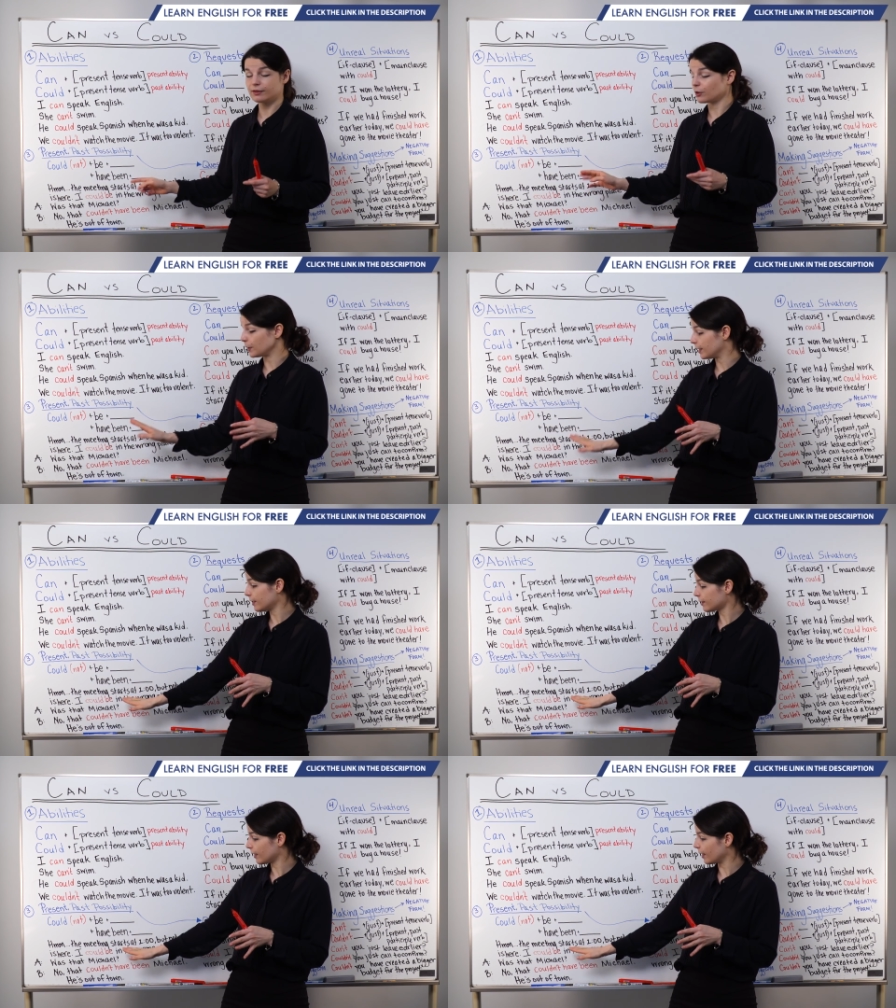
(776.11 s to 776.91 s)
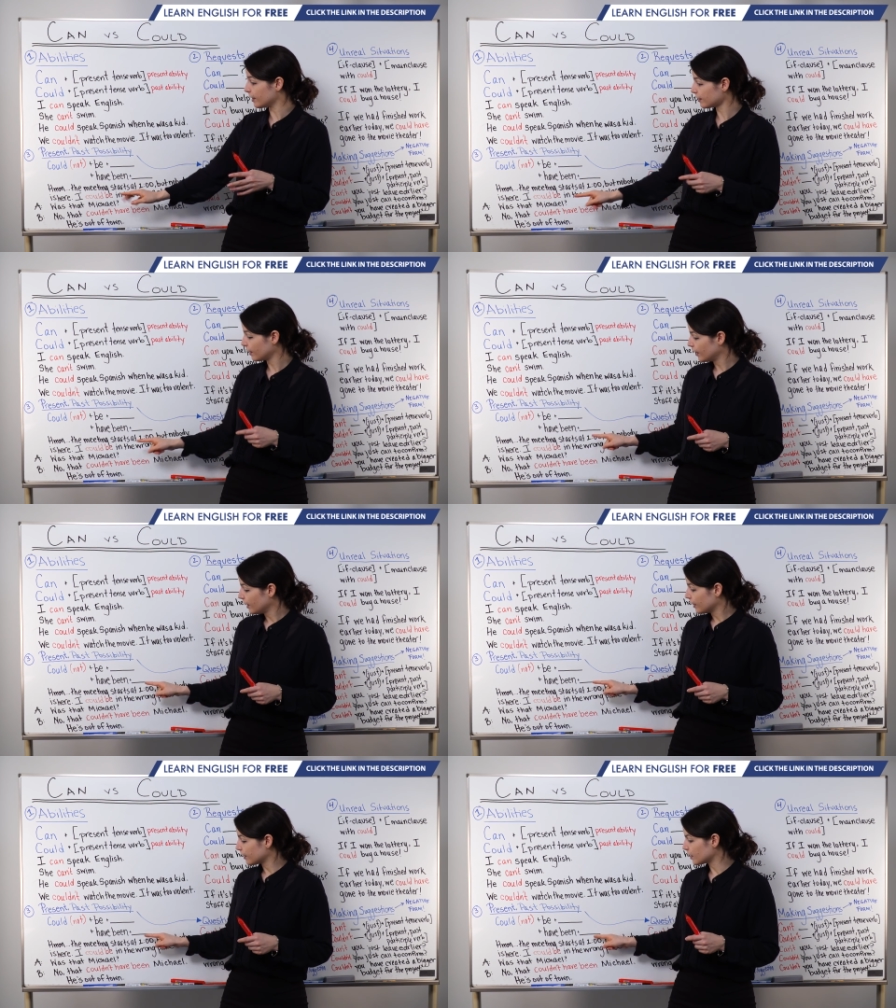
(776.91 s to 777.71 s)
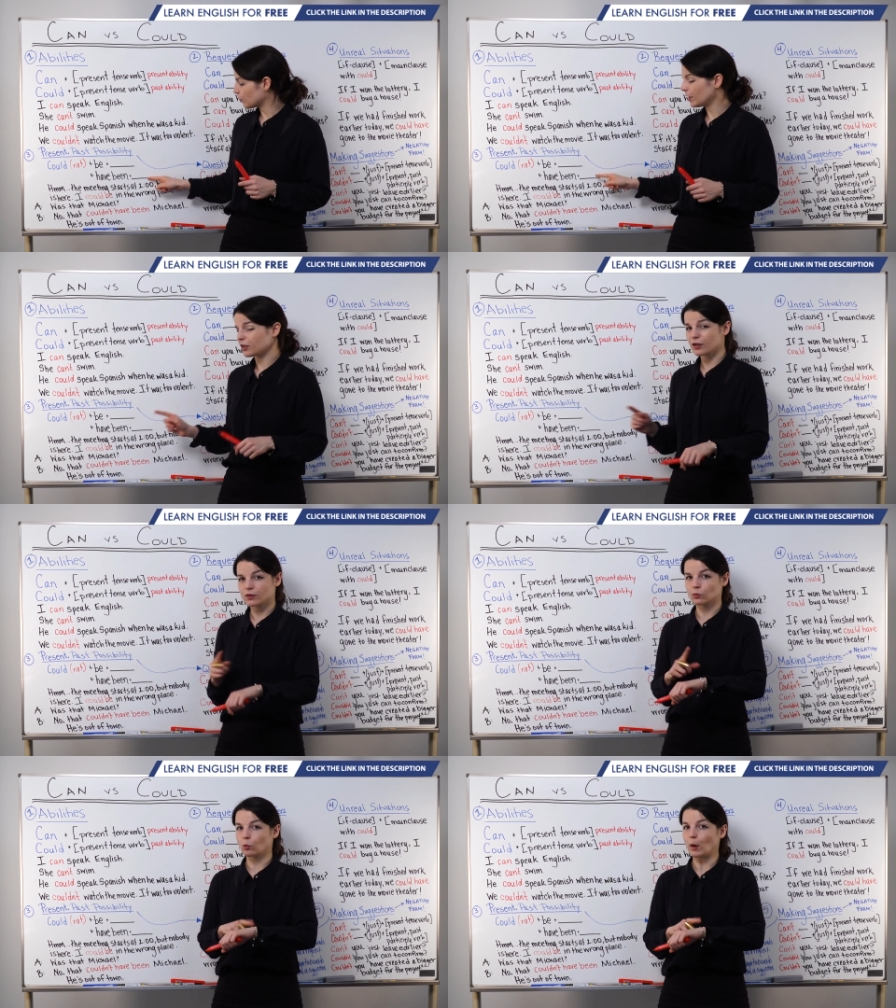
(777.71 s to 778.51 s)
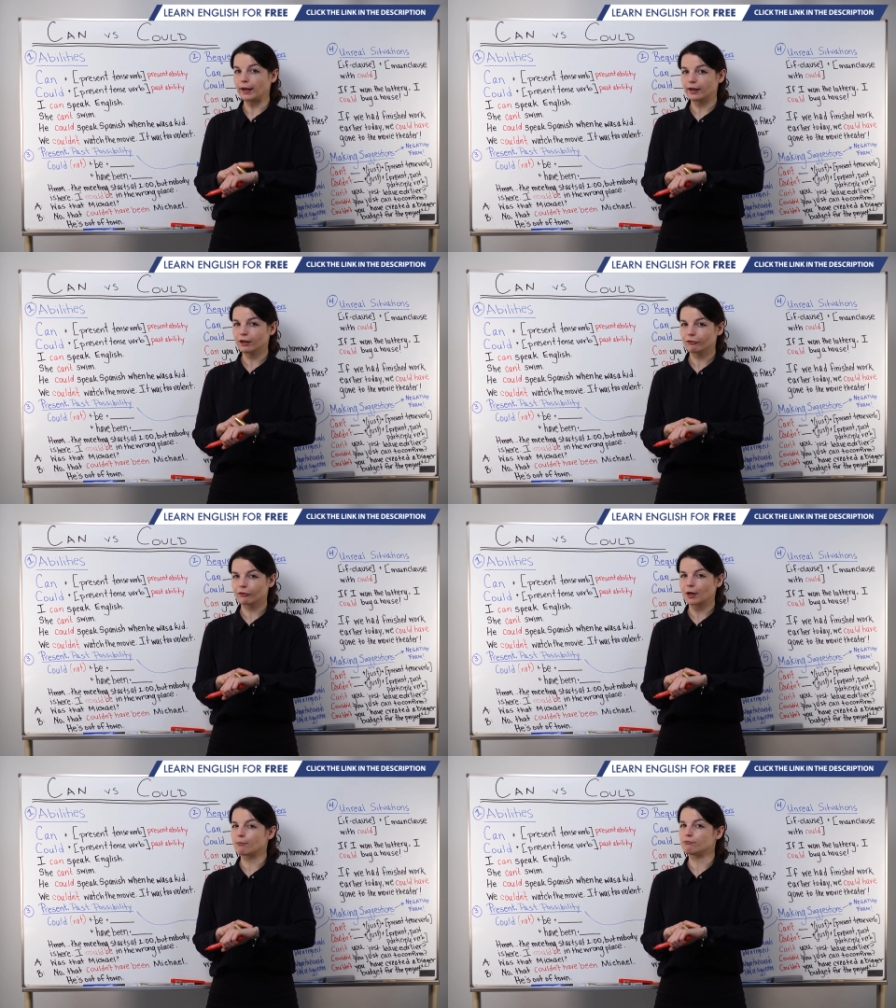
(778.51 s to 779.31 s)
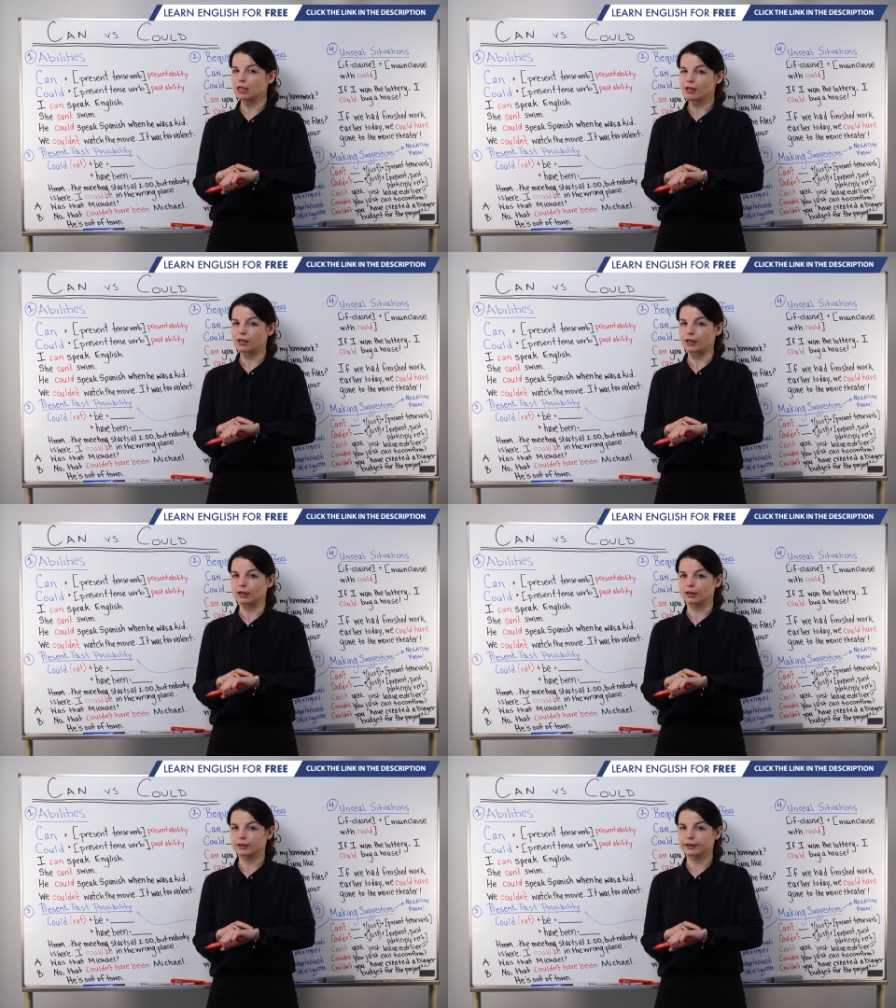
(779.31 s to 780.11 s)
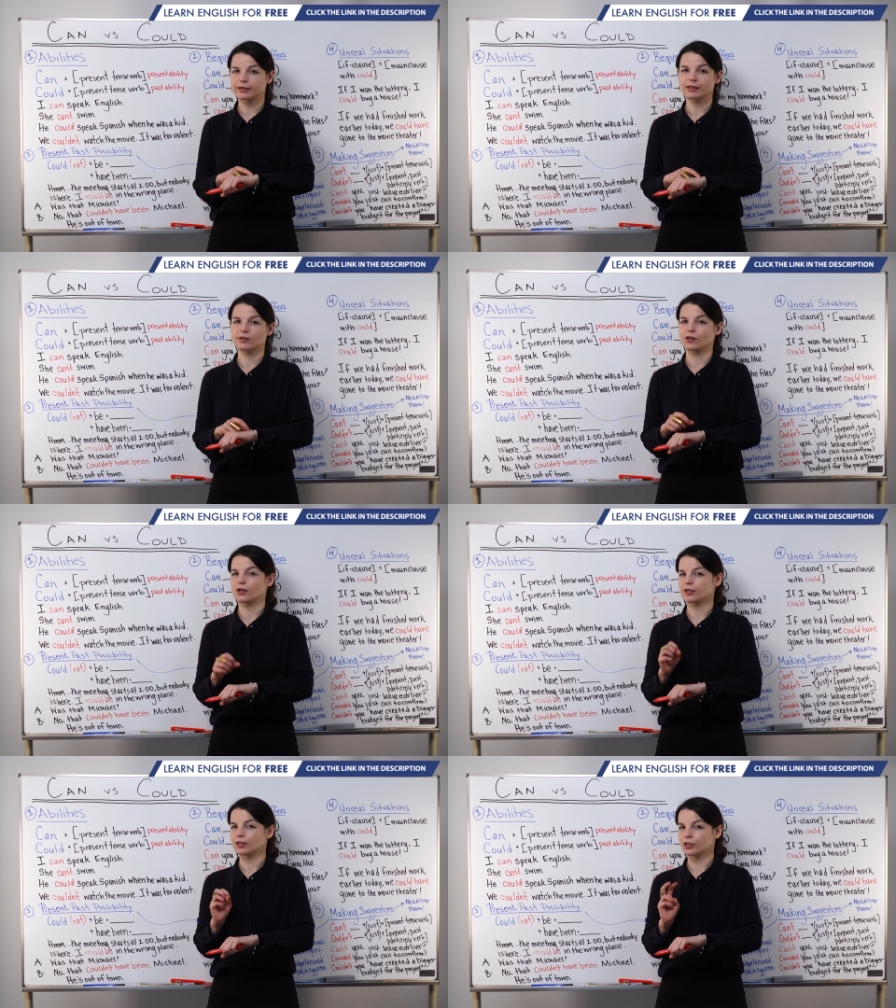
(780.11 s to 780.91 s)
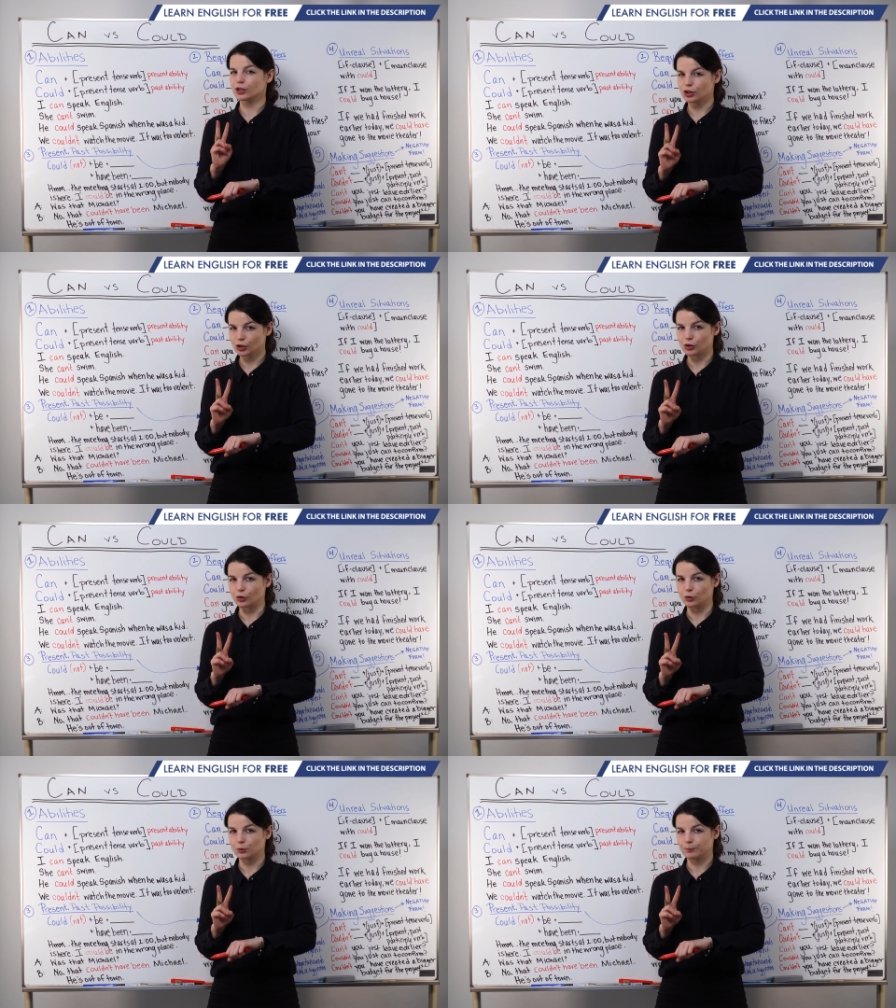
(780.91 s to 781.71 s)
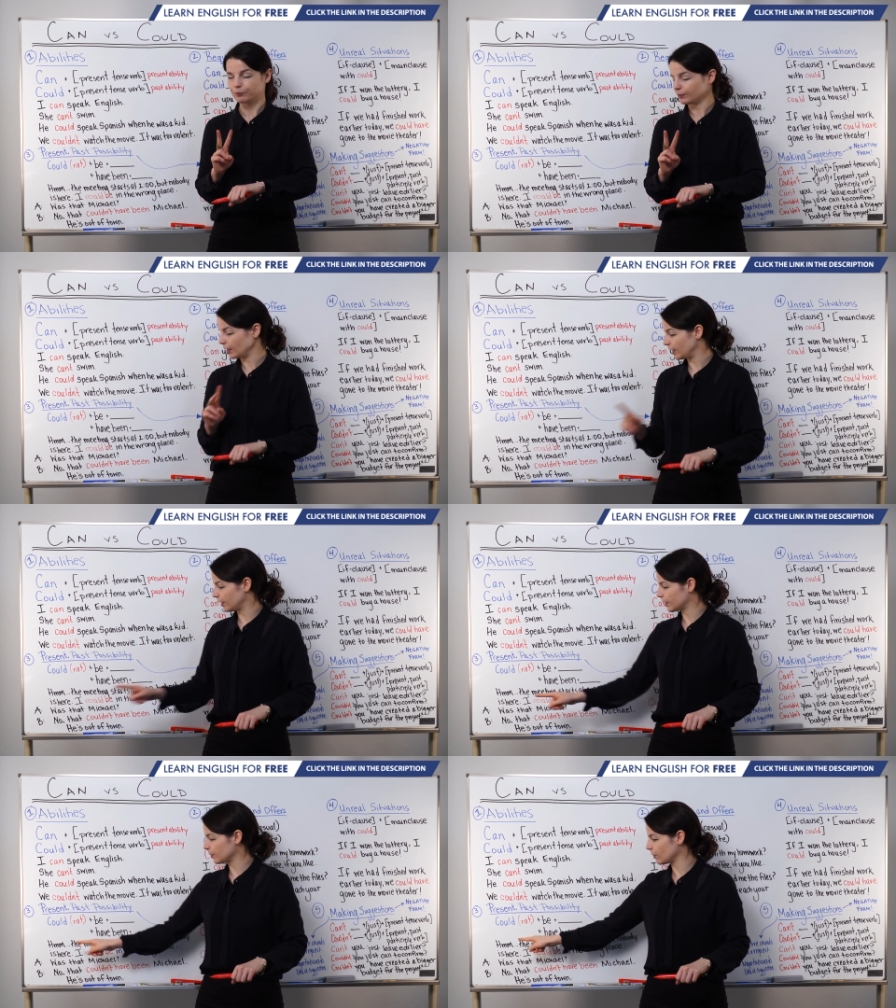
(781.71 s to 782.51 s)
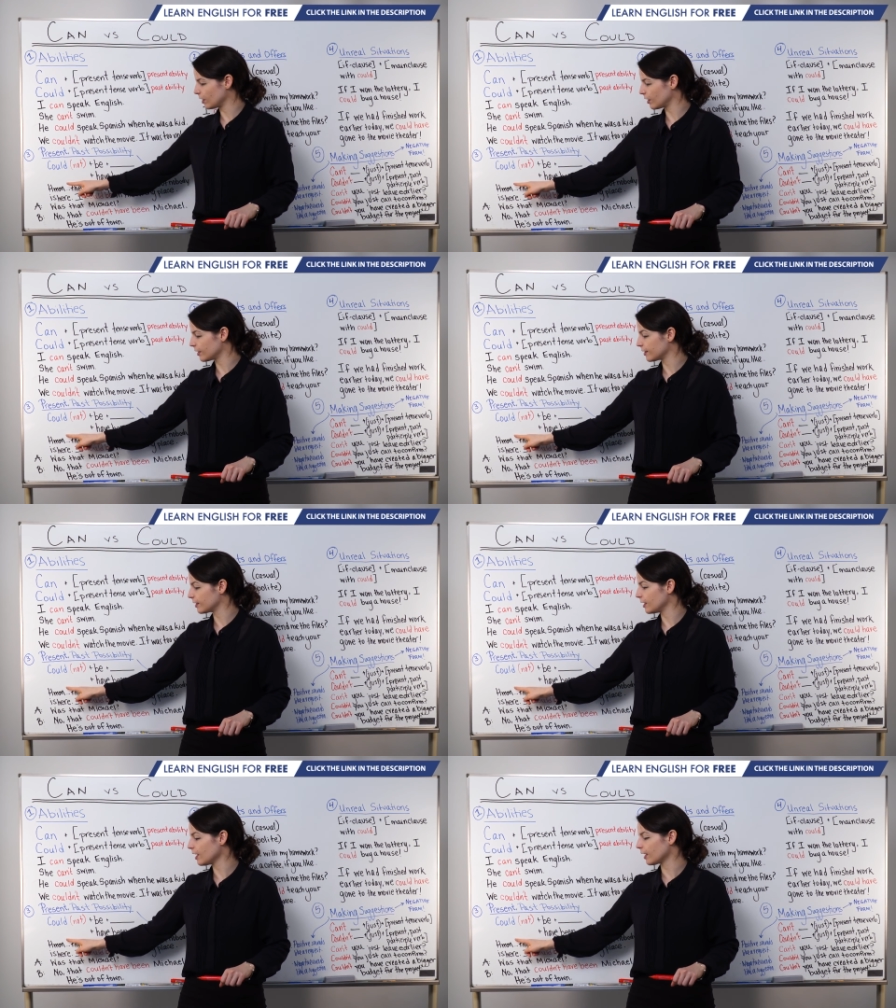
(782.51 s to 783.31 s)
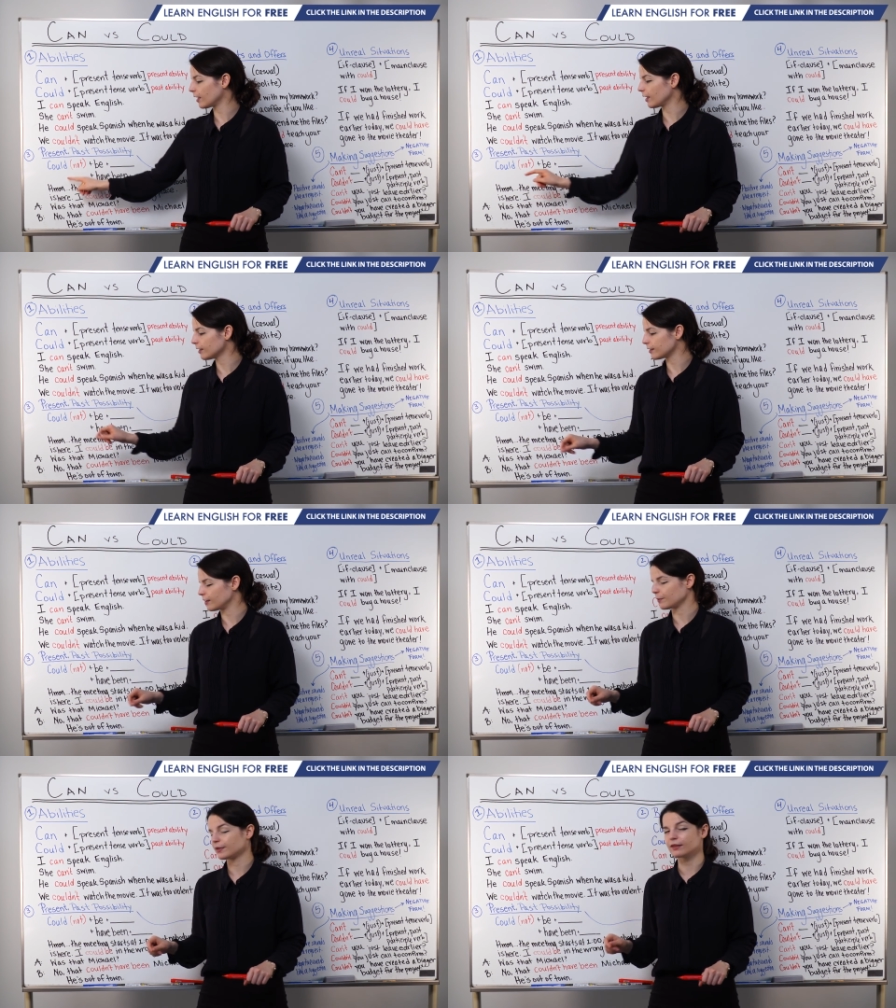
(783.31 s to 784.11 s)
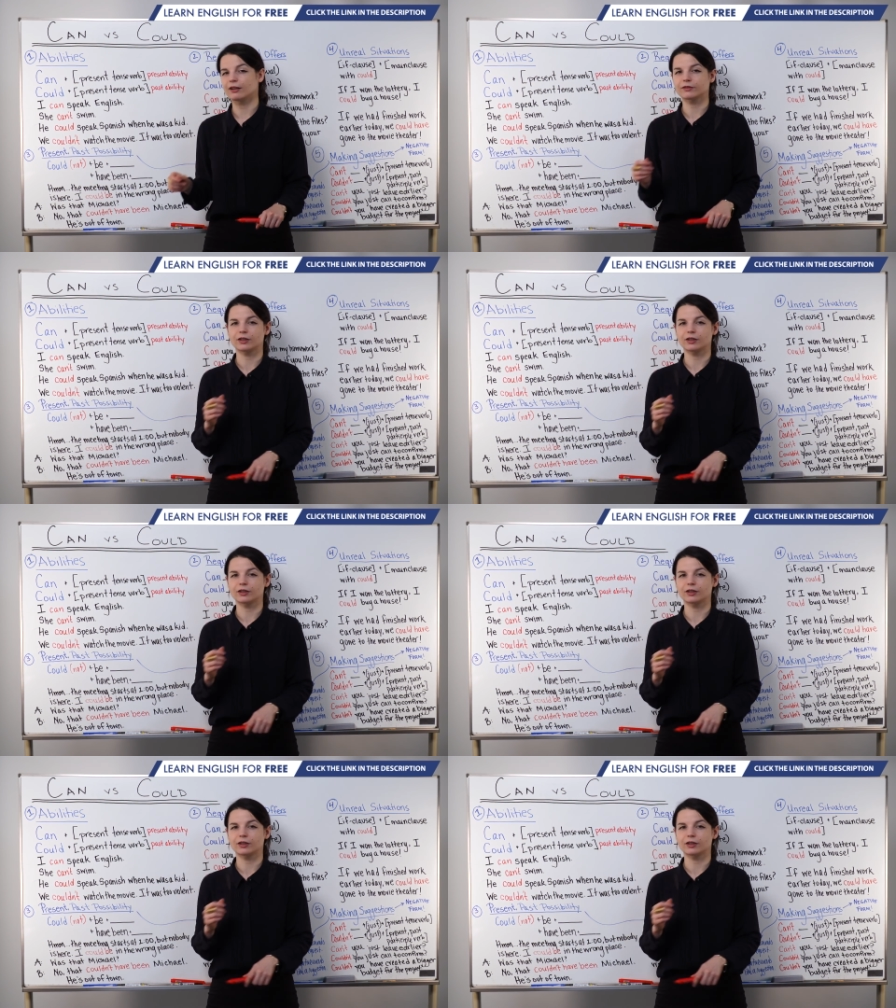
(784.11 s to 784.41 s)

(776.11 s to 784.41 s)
So in this case, the speaker is waiting for a meeting that starts at 2, and the speaker is thinking to himself or